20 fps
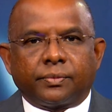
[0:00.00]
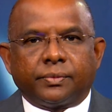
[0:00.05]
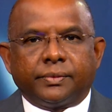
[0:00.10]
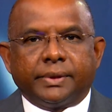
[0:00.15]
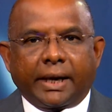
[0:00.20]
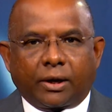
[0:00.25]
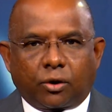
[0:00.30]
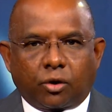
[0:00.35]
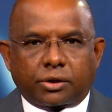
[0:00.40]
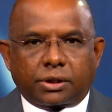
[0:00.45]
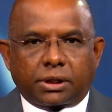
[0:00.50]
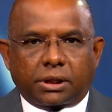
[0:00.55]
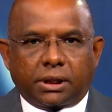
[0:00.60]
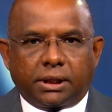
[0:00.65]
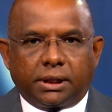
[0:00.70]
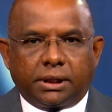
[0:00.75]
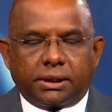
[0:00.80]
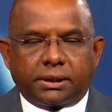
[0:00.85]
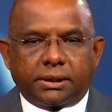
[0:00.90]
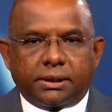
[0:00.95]

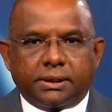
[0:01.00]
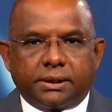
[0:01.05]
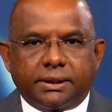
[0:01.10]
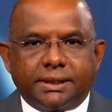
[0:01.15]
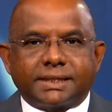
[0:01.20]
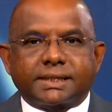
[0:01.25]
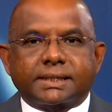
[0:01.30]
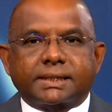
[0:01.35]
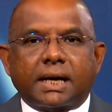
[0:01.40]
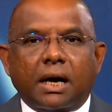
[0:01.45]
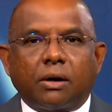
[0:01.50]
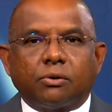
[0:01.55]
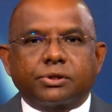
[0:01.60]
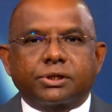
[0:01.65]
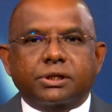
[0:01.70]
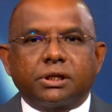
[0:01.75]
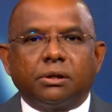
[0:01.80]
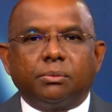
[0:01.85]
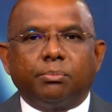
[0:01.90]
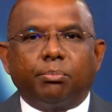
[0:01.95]
Accordingly, this
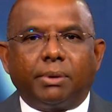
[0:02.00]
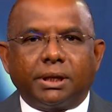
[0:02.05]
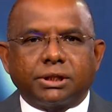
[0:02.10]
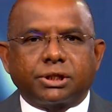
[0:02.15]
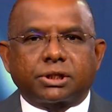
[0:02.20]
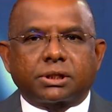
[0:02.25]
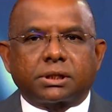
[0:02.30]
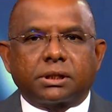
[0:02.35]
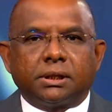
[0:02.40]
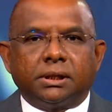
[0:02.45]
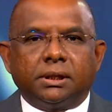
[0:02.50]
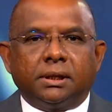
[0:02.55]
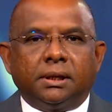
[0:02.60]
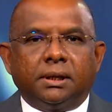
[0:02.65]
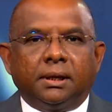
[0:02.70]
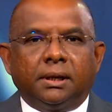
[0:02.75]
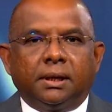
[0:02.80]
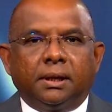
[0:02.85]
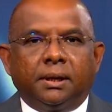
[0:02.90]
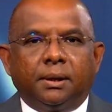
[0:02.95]
Council must
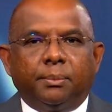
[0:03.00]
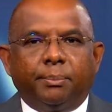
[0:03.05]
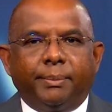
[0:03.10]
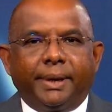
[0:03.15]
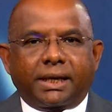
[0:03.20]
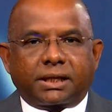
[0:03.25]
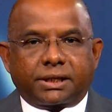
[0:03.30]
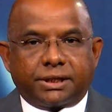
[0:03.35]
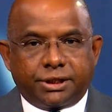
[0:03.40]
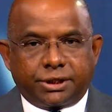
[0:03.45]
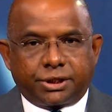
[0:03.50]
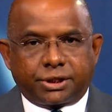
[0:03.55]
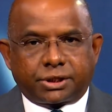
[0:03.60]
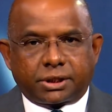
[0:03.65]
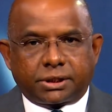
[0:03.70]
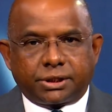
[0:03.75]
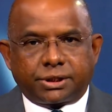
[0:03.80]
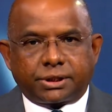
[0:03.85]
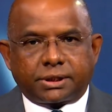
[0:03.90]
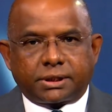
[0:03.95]
make
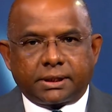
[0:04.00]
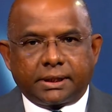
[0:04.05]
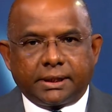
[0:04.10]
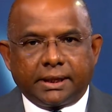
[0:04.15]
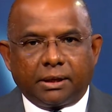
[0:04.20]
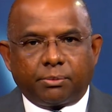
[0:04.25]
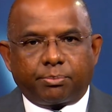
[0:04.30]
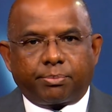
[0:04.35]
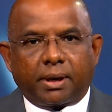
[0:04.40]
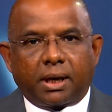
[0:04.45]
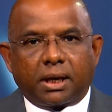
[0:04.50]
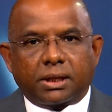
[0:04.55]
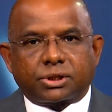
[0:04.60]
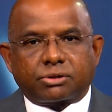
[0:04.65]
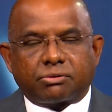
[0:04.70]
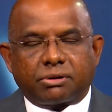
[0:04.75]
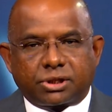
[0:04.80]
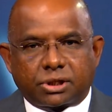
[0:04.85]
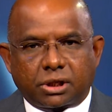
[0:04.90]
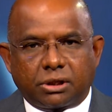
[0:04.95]
decisions and pass
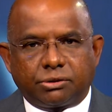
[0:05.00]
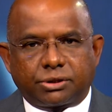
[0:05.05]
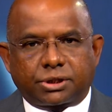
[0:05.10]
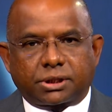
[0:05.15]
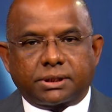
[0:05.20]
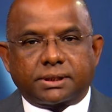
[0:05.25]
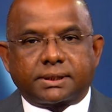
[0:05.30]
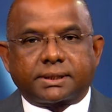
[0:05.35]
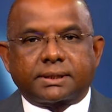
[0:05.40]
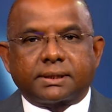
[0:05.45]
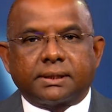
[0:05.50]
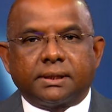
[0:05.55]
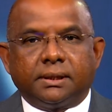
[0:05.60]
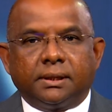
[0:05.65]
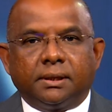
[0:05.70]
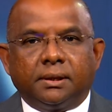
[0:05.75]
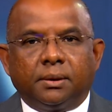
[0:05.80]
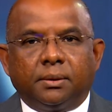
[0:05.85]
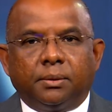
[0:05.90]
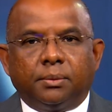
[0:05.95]
resolutions,
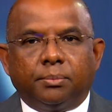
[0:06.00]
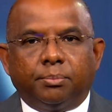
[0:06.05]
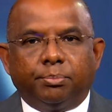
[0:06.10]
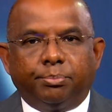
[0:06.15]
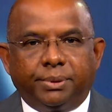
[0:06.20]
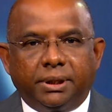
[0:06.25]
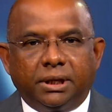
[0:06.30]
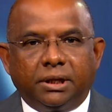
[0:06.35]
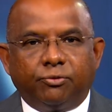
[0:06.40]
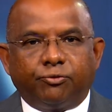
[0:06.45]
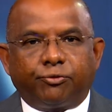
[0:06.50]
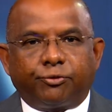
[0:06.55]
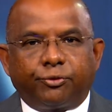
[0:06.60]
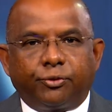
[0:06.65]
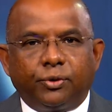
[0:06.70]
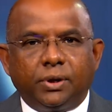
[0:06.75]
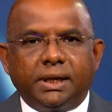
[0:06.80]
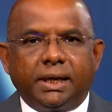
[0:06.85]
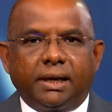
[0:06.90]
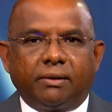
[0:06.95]
being
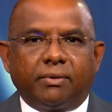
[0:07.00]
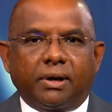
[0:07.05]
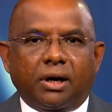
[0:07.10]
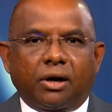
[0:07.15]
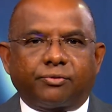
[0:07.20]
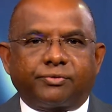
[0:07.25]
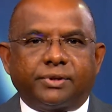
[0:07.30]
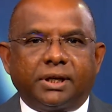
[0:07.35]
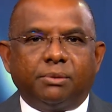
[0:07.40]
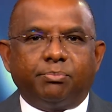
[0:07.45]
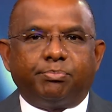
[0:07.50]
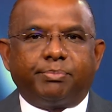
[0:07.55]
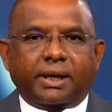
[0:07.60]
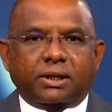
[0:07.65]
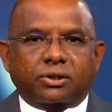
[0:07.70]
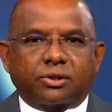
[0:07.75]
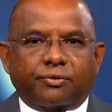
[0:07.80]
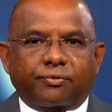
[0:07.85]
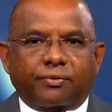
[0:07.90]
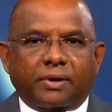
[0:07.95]
fully aware of the
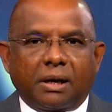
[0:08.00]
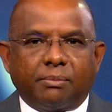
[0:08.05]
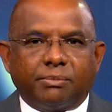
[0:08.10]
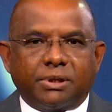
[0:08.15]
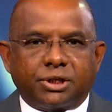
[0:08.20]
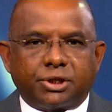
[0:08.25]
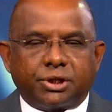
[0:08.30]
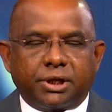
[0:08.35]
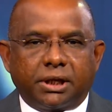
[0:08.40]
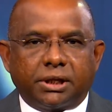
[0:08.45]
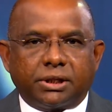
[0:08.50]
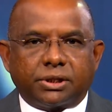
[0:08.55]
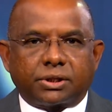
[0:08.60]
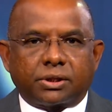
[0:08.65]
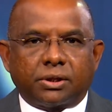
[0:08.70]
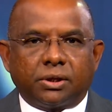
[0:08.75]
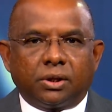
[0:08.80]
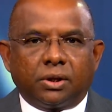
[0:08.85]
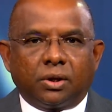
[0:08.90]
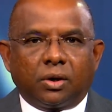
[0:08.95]
impacts of climate change
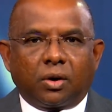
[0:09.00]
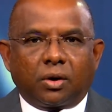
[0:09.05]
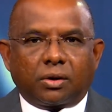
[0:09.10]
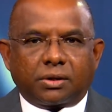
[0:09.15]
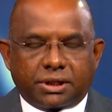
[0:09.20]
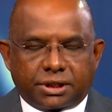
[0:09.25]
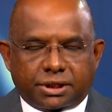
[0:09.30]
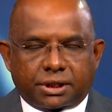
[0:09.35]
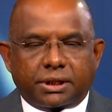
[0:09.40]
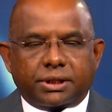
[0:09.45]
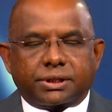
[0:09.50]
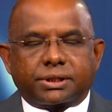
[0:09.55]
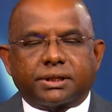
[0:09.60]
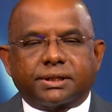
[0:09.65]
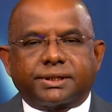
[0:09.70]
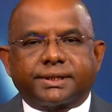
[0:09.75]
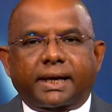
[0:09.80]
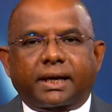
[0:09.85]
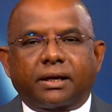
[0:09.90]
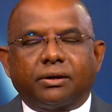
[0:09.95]
on international
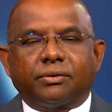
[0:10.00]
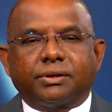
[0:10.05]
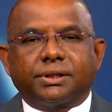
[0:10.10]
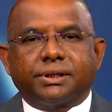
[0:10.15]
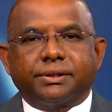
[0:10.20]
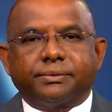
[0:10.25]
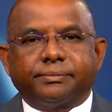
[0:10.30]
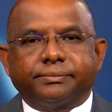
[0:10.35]
security.